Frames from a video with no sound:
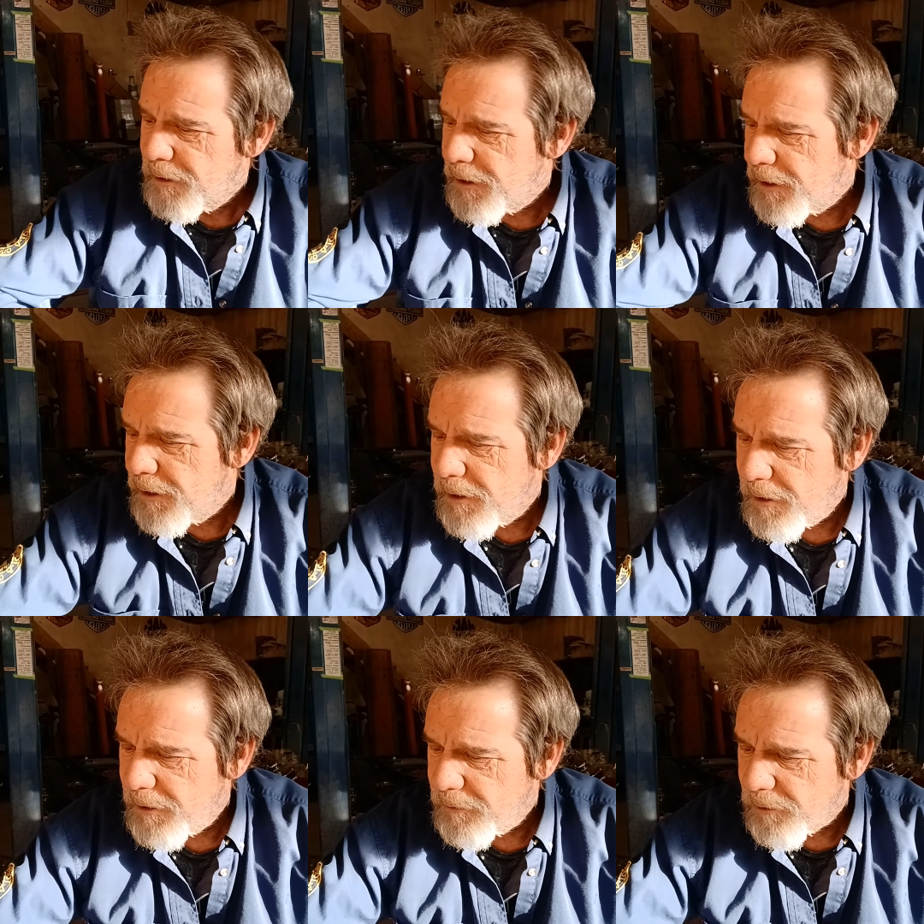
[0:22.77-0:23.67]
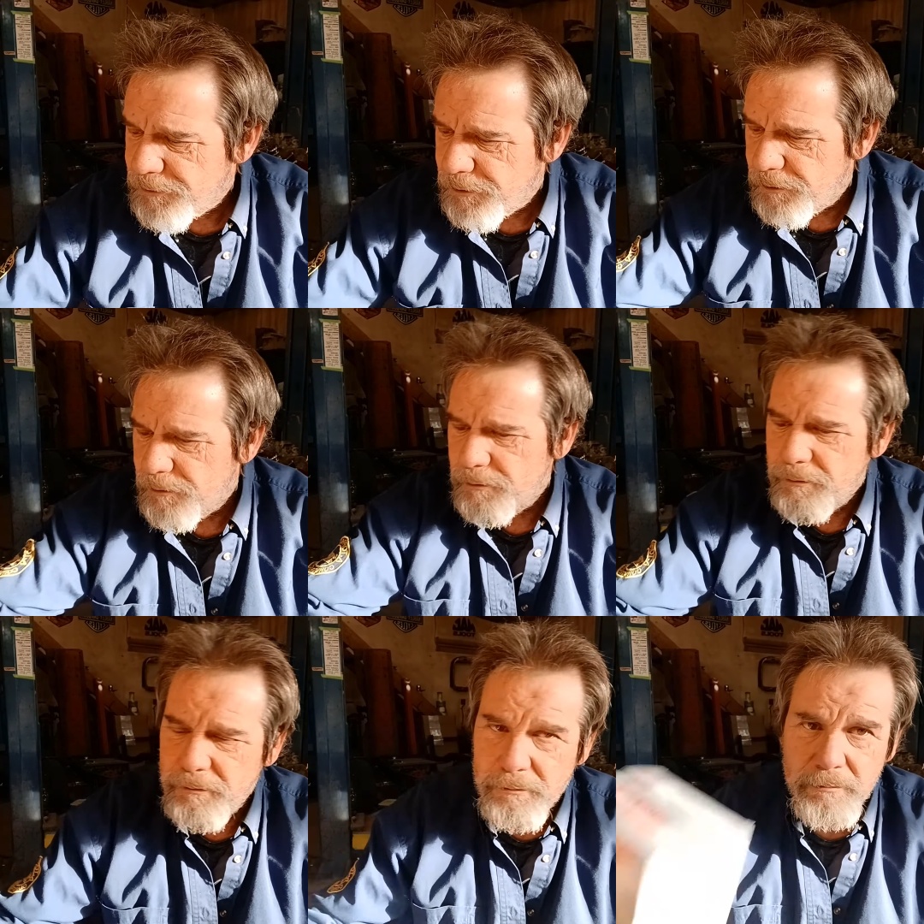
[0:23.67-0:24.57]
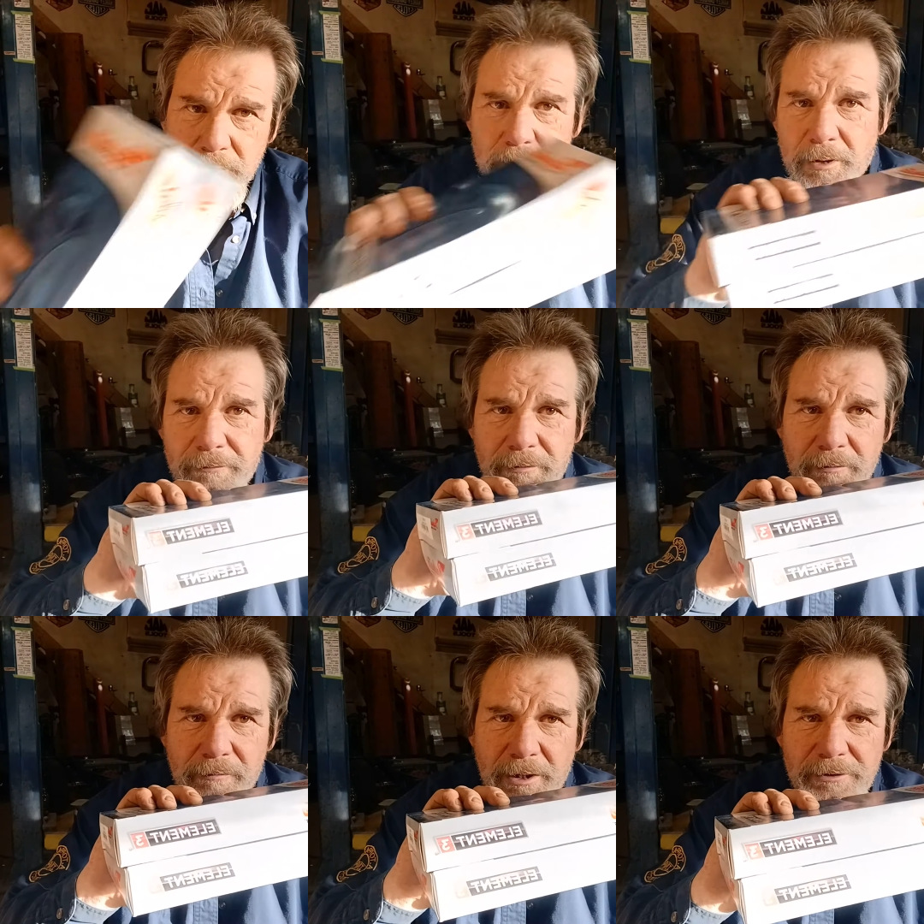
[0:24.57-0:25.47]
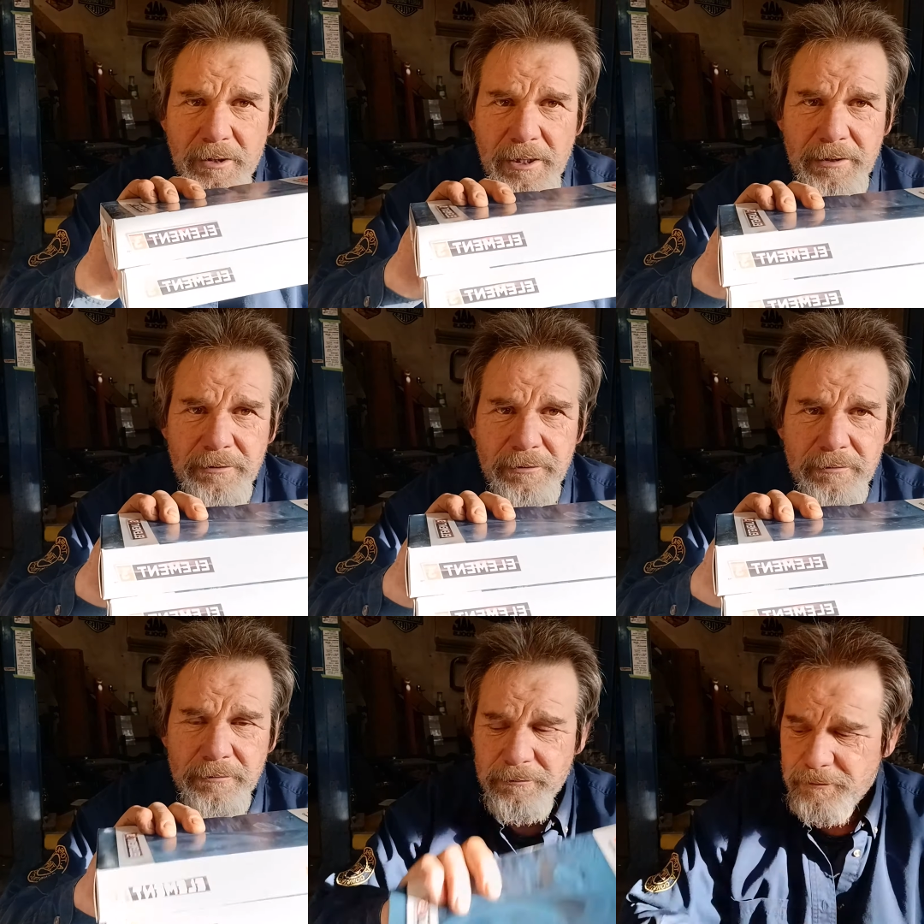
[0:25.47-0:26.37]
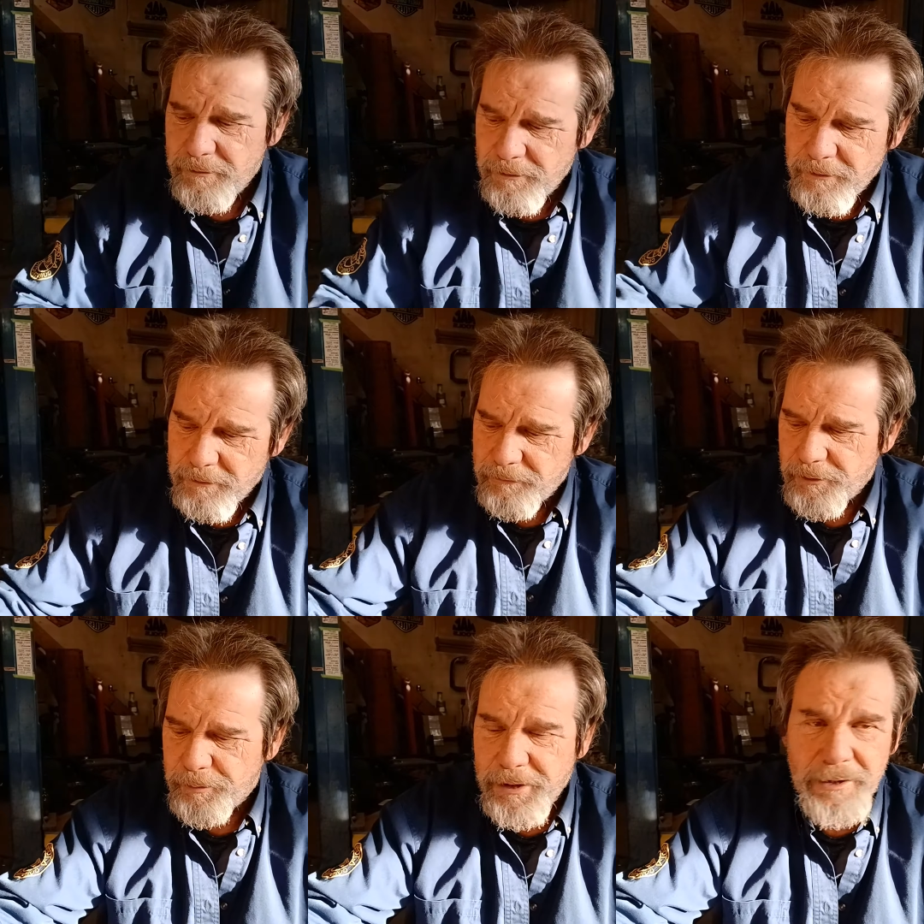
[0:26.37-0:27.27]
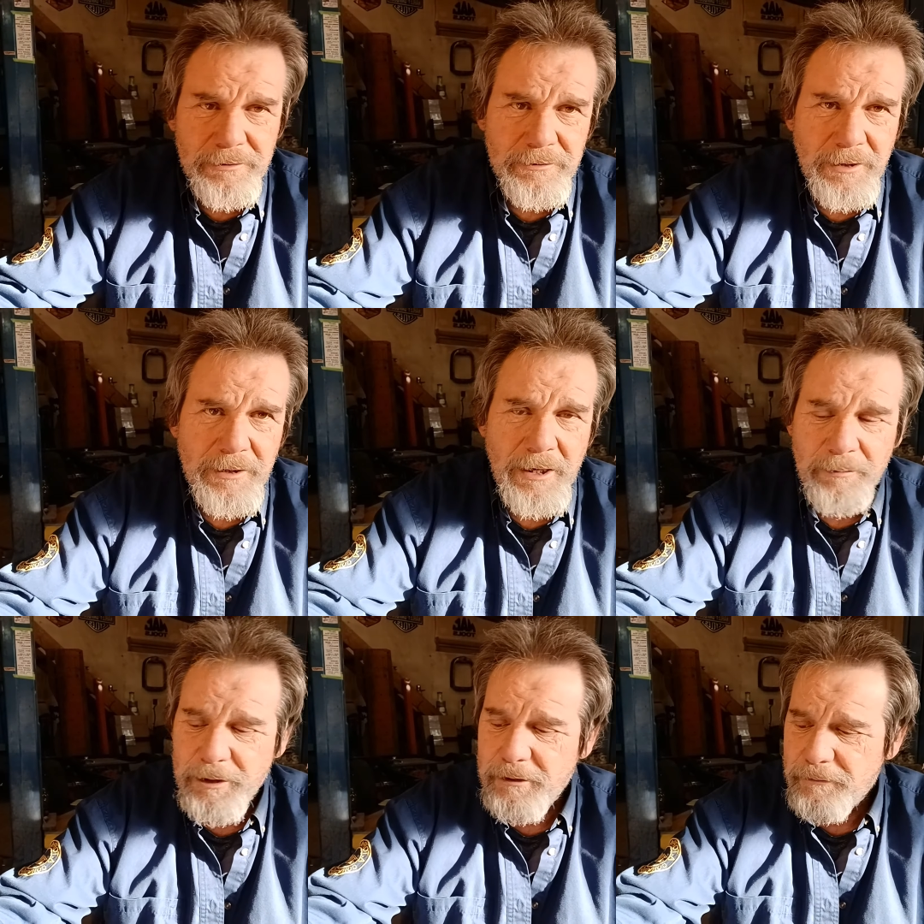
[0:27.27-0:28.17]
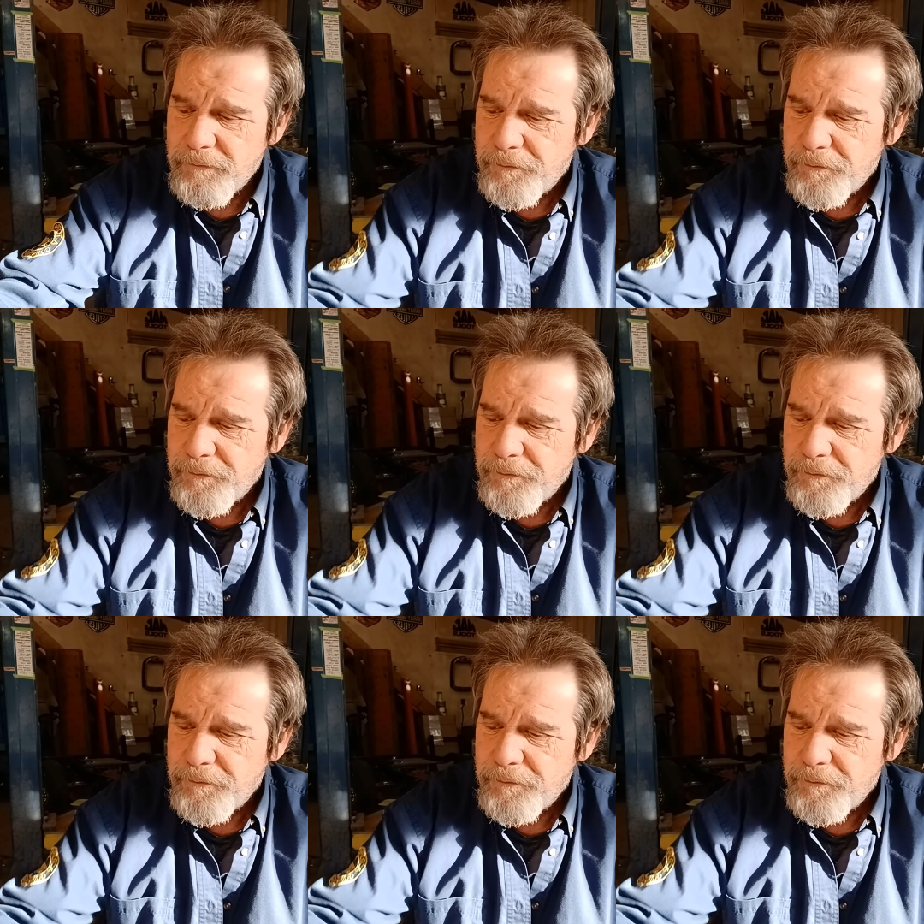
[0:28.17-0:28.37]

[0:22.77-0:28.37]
and also my front flex lines for the brakes, they came in.